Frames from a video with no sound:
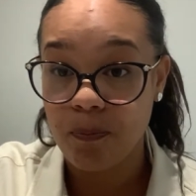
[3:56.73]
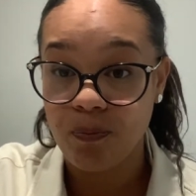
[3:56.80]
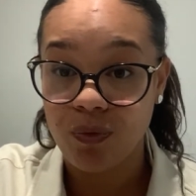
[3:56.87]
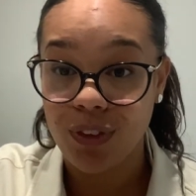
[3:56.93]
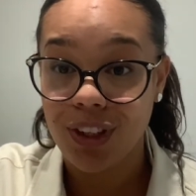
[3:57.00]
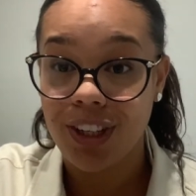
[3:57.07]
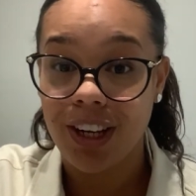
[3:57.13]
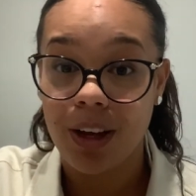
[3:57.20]

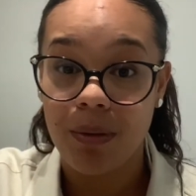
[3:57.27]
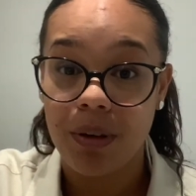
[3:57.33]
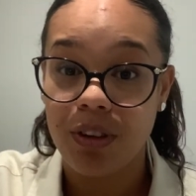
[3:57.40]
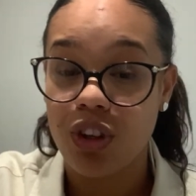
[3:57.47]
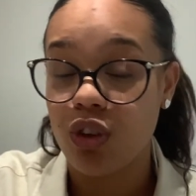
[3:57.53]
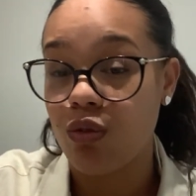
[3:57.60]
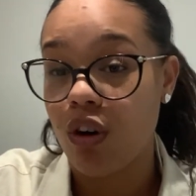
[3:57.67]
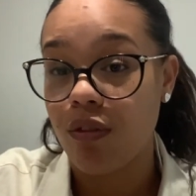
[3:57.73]

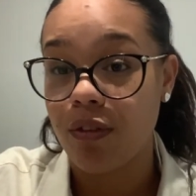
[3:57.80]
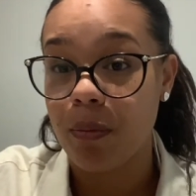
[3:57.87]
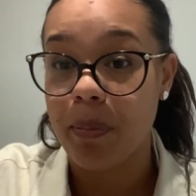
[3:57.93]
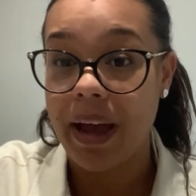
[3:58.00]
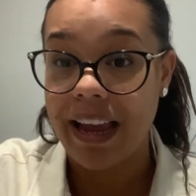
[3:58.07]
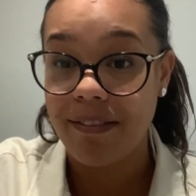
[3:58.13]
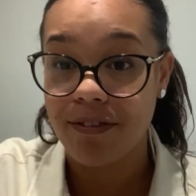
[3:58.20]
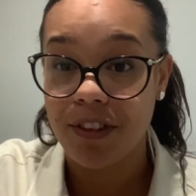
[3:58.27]
You're often
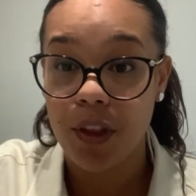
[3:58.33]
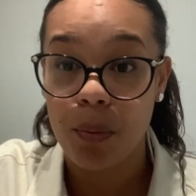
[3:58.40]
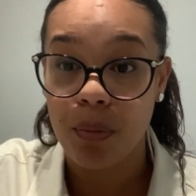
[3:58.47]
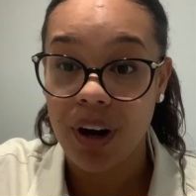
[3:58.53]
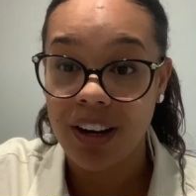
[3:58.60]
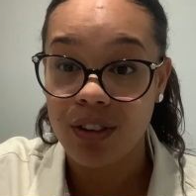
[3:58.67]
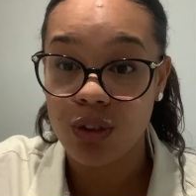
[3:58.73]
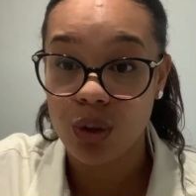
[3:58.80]
paying for the
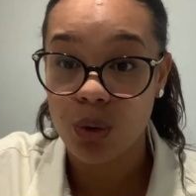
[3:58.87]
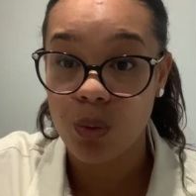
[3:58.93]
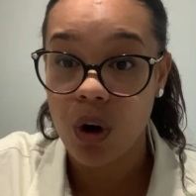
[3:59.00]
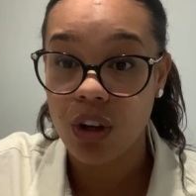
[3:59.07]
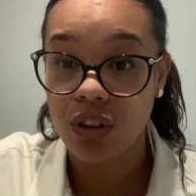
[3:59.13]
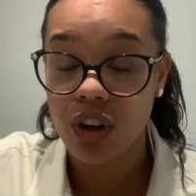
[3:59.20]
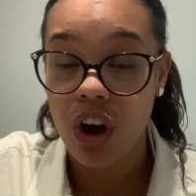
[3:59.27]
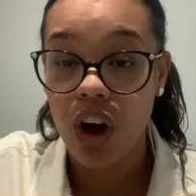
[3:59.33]
brand or
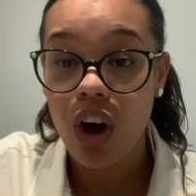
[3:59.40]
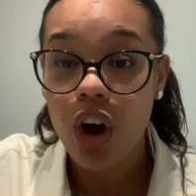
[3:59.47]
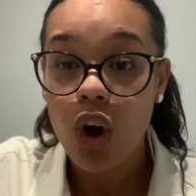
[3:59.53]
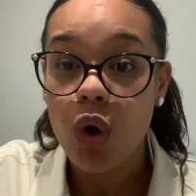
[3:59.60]
whatnot.